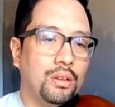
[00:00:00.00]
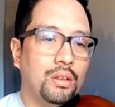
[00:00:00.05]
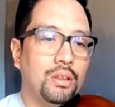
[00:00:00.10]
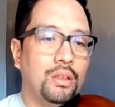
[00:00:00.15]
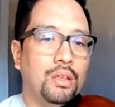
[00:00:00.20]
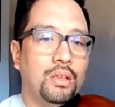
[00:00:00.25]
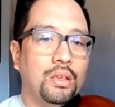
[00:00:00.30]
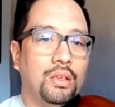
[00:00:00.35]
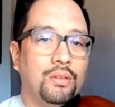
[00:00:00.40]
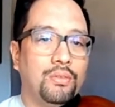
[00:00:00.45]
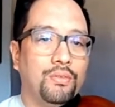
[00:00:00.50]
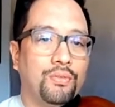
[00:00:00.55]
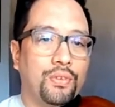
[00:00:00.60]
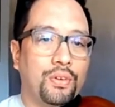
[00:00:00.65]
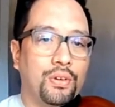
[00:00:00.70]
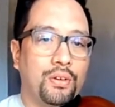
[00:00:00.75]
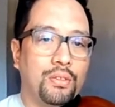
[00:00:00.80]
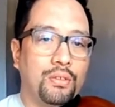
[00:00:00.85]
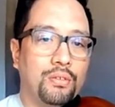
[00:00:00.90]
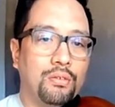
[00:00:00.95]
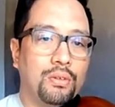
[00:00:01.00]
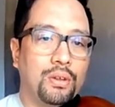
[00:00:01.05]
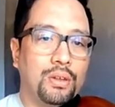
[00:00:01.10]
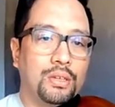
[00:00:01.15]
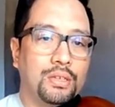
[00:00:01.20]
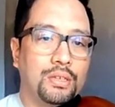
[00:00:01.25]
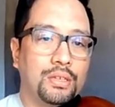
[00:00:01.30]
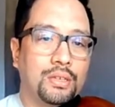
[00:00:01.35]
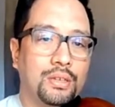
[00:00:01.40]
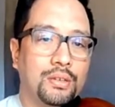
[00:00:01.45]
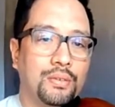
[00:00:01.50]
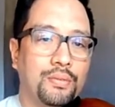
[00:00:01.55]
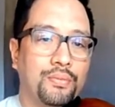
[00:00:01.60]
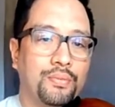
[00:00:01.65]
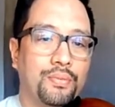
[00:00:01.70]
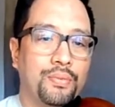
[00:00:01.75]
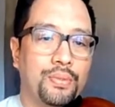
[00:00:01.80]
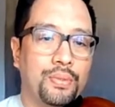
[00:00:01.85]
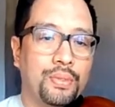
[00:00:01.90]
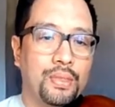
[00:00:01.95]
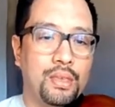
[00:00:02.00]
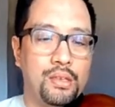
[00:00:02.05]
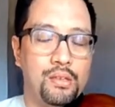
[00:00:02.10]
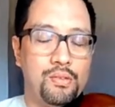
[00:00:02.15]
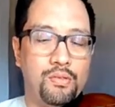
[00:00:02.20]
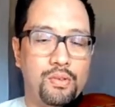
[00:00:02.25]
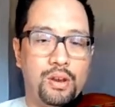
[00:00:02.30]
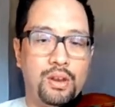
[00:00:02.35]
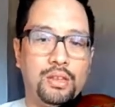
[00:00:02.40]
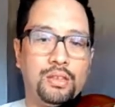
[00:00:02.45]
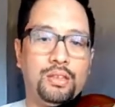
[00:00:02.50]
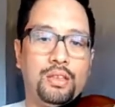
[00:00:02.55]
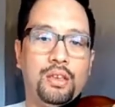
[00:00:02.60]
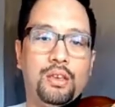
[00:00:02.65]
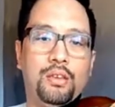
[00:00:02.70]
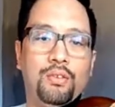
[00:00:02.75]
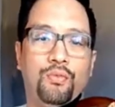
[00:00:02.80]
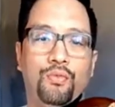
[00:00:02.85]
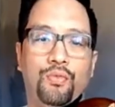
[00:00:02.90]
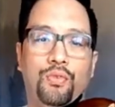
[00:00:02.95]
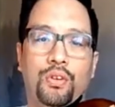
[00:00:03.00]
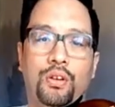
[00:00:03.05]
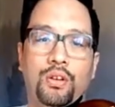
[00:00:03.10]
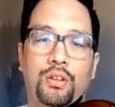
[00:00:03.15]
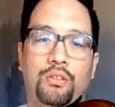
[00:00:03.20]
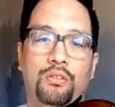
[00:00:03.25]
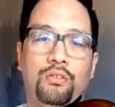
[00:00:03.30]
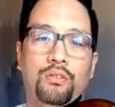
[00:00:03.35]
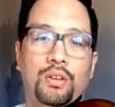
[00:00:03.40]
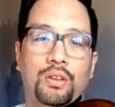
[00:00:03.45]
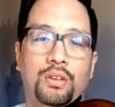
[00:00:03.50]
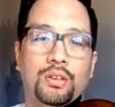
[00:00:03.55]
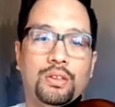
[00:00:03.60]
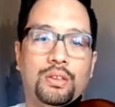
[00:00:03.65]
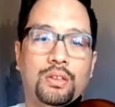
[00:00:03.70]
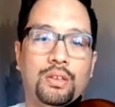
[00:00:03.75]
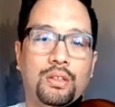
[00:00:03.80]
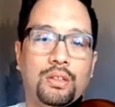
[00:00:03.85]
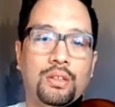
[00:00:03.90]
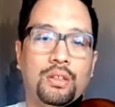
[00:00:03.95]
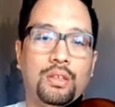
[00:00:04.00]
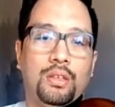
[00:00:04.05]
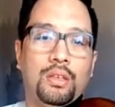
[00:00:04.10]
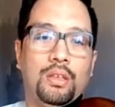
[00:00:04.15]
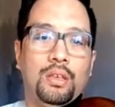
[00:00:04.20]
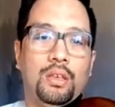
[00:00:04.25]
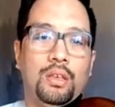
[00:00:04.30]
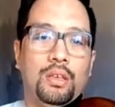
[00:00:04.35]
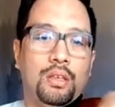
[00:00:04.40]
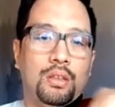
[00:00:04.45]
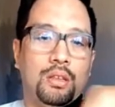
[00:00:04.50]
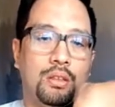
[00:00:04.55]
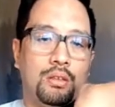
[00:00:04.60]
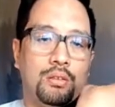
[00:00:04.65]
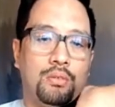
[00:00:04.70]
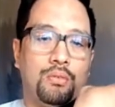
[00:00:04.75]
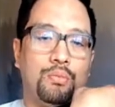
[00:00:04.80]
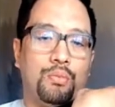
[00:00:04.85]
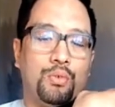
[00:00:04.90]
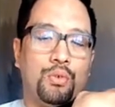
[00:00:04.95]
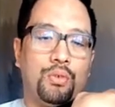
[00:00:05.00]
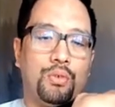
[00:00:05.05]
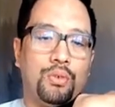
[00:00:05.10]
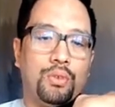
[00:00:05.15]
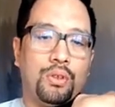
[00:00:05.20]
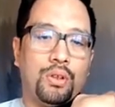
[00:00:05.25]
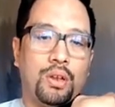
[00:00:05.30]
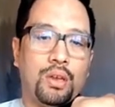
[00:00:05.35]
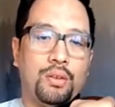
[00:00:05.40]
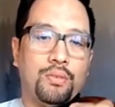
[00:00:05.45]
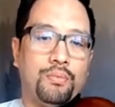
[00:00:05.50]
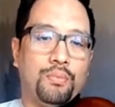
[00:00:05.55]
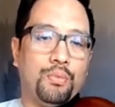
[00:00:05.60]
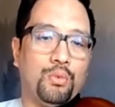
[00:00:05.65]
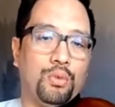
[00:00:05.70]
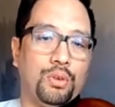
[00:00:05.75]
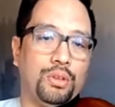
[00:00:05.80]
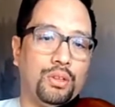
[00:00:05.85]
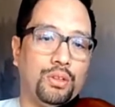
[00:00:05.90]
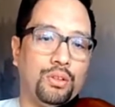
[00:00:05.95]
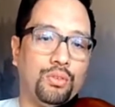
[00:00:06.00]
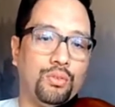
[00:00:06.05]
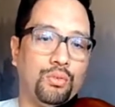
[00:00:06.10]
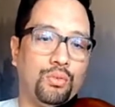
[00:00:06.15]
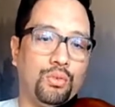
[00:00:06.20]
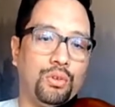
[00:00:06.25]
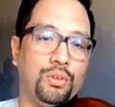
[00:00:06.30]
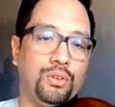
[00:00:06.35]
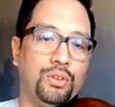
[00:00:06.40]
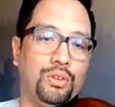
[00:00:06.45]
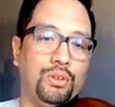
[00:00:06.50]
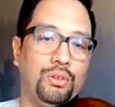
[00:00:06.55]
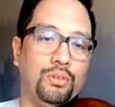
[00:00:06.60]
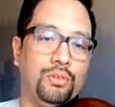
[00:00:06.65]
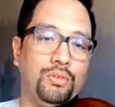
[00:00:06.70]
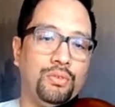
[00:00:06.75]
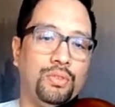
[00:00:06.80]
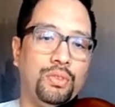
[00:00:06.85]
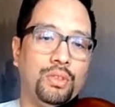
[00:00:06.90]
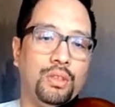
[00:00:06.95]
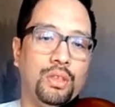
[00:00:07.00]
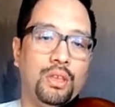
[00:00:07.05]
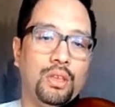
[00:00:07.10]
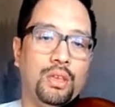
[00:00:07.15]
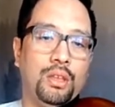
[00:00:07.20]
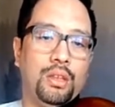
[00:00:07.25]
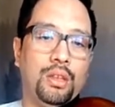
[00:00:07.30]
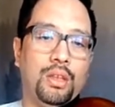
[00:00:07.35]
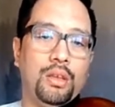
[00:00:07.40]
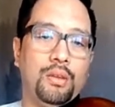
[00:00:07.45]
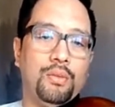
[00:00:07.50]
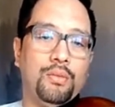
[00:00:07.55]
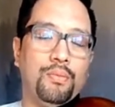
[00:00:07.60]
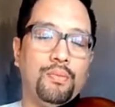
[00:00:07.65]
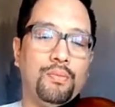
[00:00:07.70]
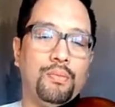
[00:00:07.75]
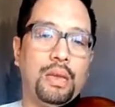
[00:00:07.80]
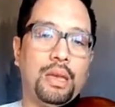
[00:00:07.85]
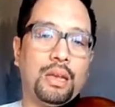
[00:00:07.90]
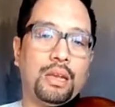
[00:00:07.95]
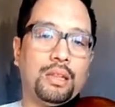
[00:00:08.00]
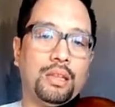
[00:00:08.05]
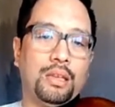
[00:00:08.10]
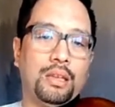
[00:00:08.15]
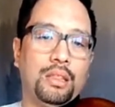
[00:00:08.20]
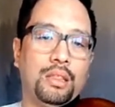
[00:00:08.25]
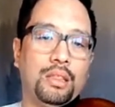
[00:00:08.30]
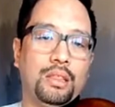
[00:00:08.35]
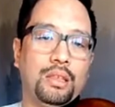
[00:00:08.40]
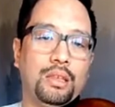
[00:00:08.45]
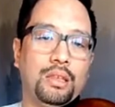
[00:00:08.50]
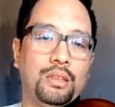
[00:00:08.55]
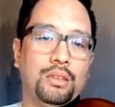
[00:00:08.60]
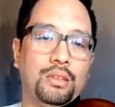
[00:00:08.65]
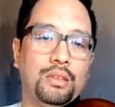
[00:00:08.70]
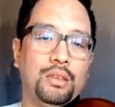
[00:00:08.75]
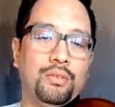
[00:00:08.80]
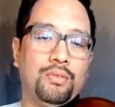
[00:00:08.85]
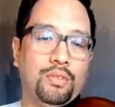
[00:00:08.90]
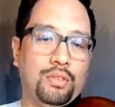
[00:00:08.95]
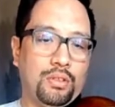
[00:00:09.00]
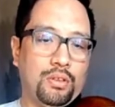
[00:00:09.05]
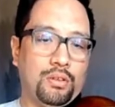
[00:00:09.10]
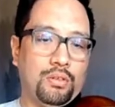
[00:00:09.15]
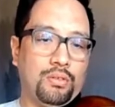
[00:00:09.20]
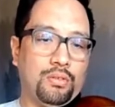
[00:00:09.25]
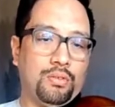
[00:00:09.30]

in front of the wrist. And when I say in front of the wrist, they're kind of pointing towards you and not back like this. Even though